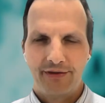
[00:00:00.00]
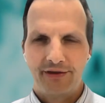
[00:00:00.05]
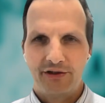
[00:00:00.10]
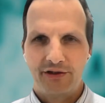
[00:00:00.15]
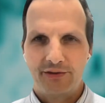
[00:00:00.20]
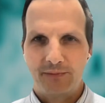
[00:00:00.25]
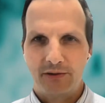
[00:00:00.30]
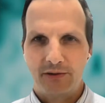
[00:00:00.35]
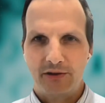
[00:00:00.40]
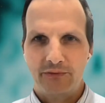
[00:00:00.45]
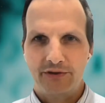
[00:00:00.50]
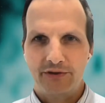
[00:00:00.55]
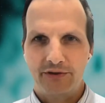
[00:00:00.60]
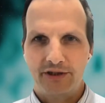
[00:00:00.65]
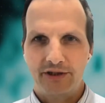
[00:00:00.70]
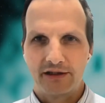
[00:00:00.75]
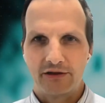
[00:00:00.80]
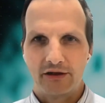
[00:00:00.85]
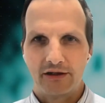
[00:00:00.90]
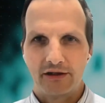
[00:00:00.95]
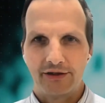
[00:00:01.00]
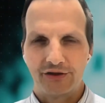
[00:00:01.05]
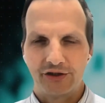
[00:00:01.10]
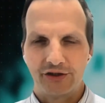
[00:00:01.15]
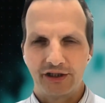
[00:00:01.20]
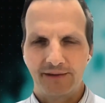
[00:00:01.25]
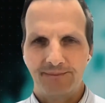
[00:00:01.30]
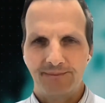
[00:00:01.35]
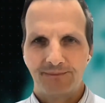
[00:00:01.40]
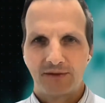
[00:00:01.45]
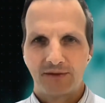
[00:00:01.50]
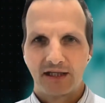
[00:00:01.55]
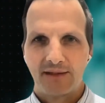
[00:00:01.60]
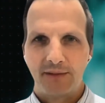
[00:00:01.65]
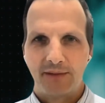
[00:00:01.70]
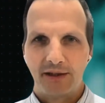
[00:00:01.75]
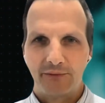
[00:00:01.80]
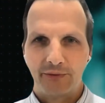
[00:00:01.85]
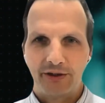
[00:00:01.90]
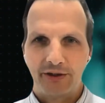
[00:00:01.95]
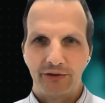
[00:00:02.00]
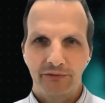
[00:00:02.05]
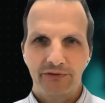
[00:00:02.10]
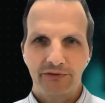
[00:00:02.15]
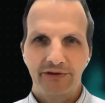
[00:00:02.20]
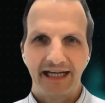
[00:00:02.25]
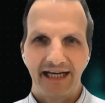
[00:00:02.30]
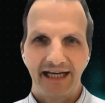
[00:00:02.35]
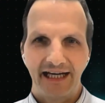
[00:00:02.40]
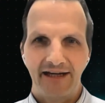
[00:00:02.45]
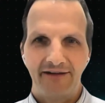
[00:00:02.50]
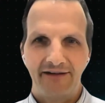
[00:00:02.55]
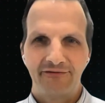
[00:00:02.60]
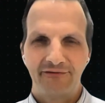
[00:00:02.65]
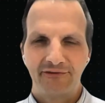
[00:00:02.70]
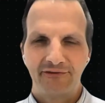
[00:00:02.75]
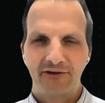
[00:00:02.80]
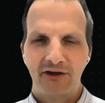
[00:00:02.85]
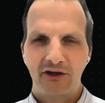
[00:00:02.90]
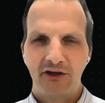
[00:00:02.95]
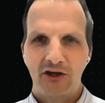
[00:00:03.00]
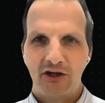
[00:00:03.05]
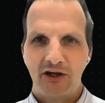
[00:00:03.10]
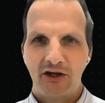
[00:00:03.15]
with this balloon technology. But we don't have